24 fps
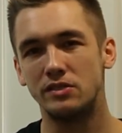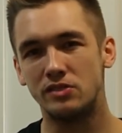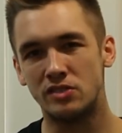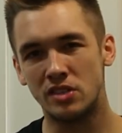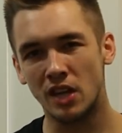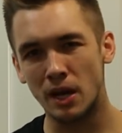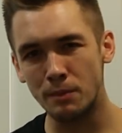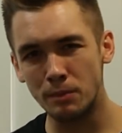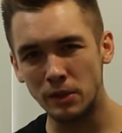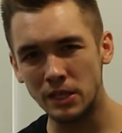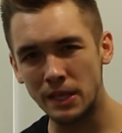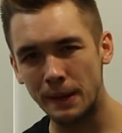
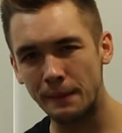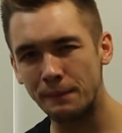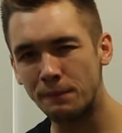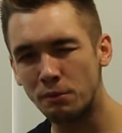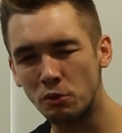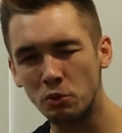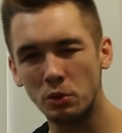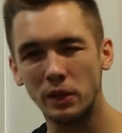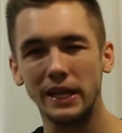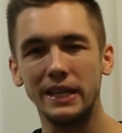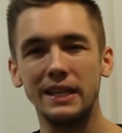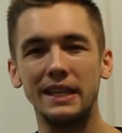
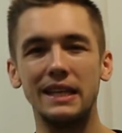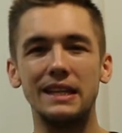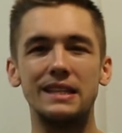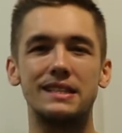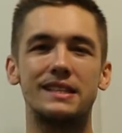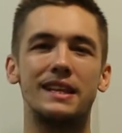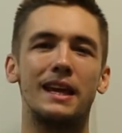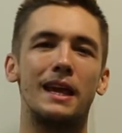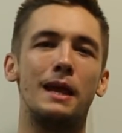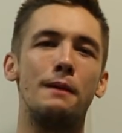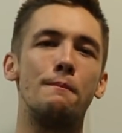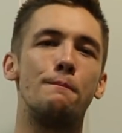WWE needs
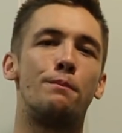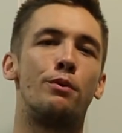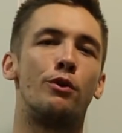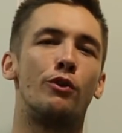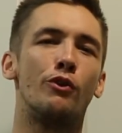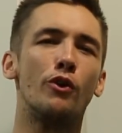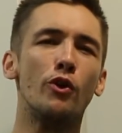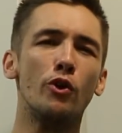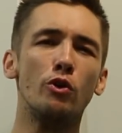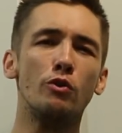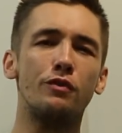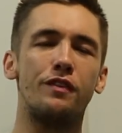to
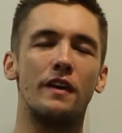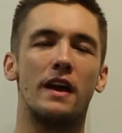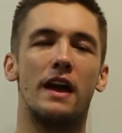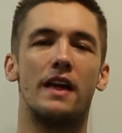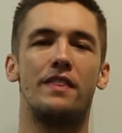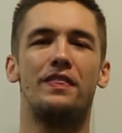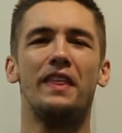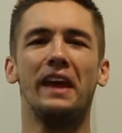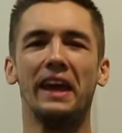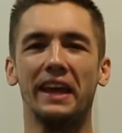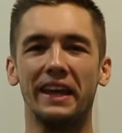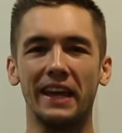improve
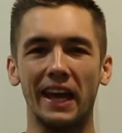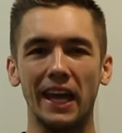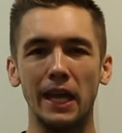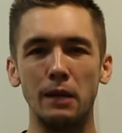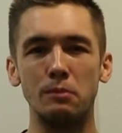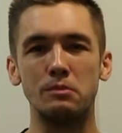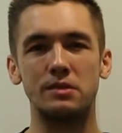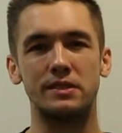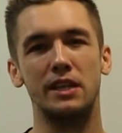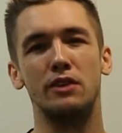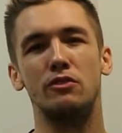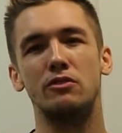their
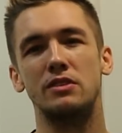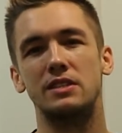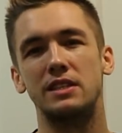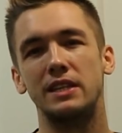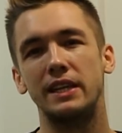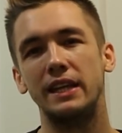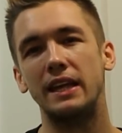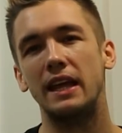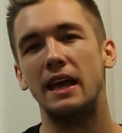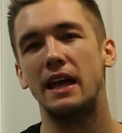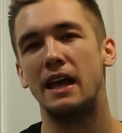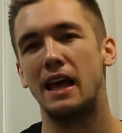game
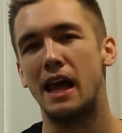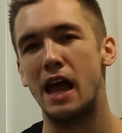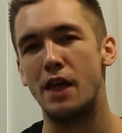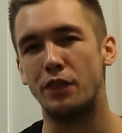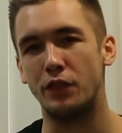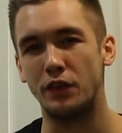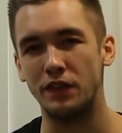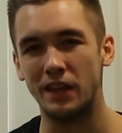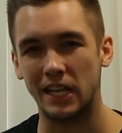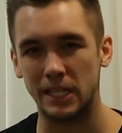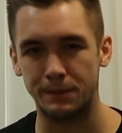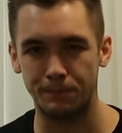seriously at
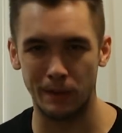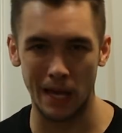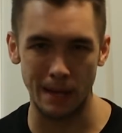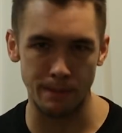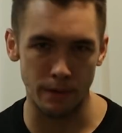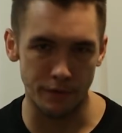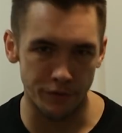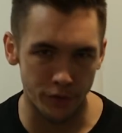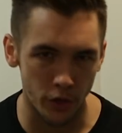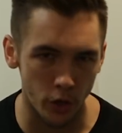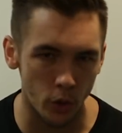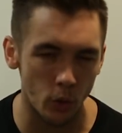the next
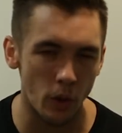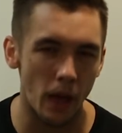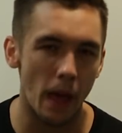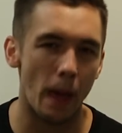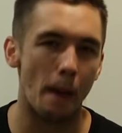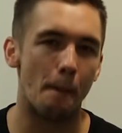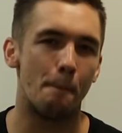pay-per-view.